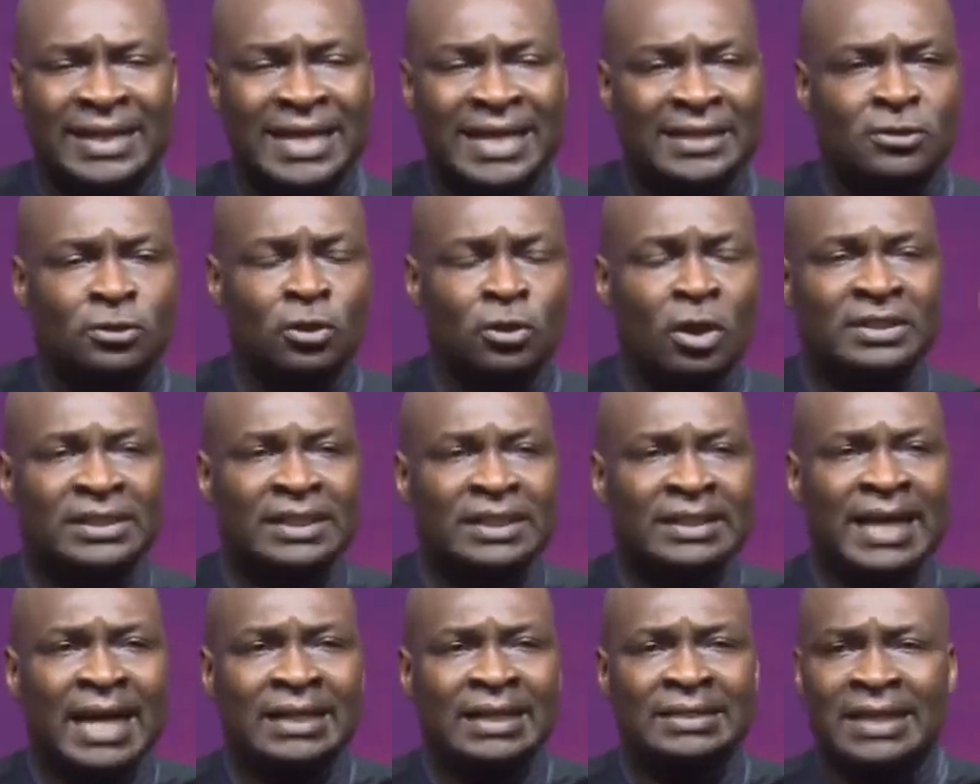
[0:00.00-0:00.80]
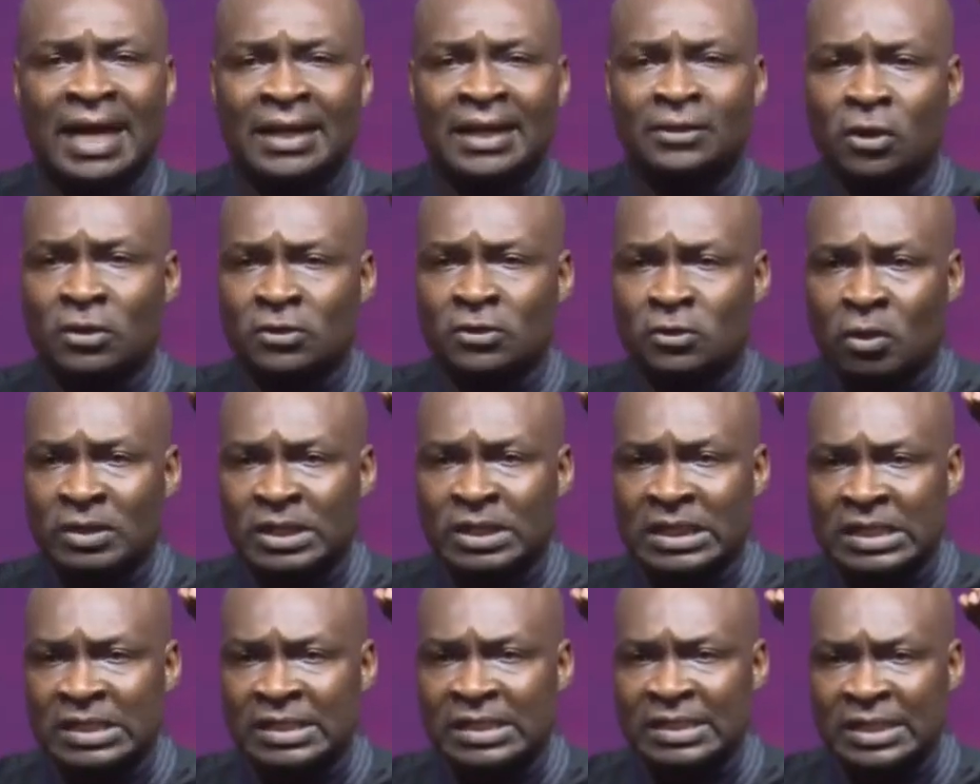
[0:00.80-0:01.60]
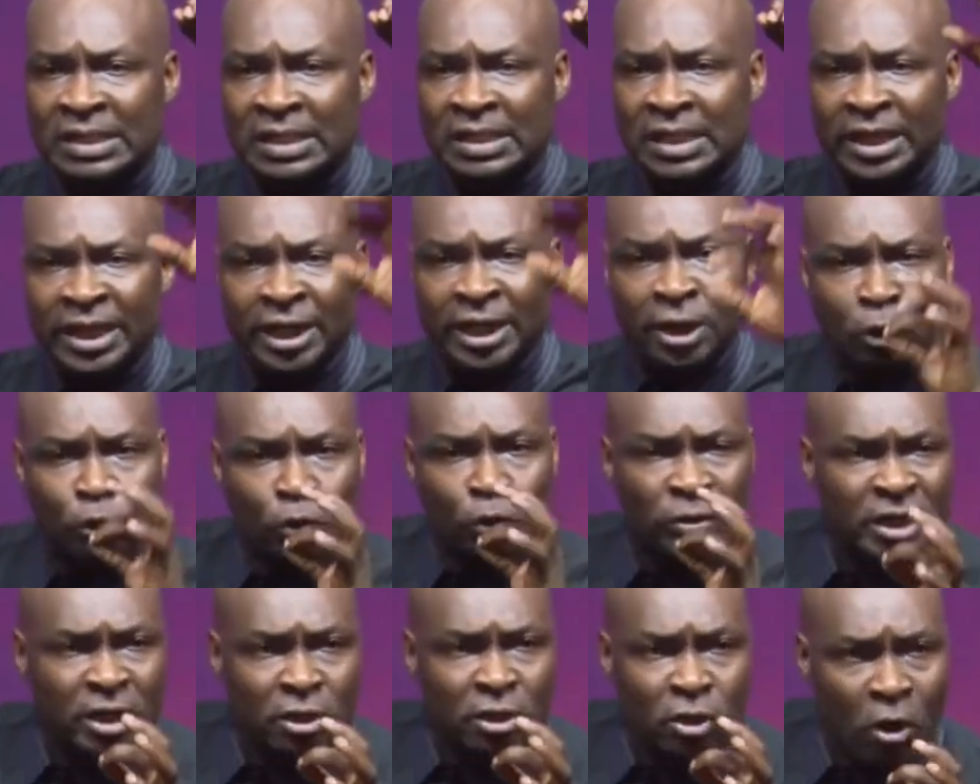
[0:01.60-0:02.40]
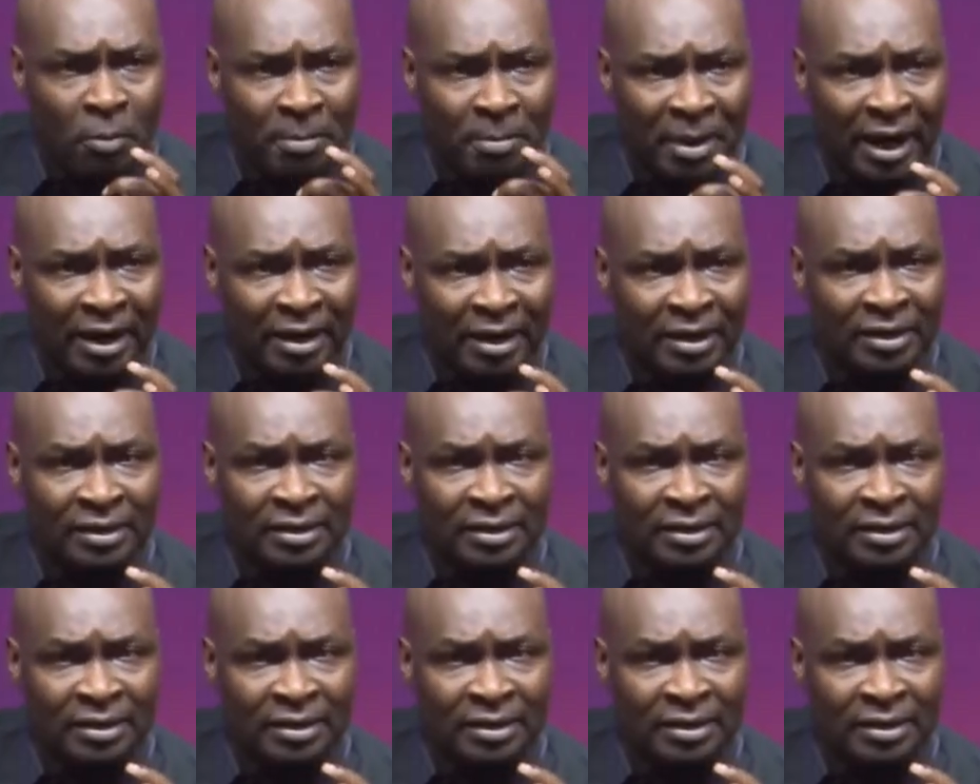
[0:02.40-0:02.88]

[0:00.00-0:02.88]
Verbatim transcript: There's nothing that child does not eat, including rubber.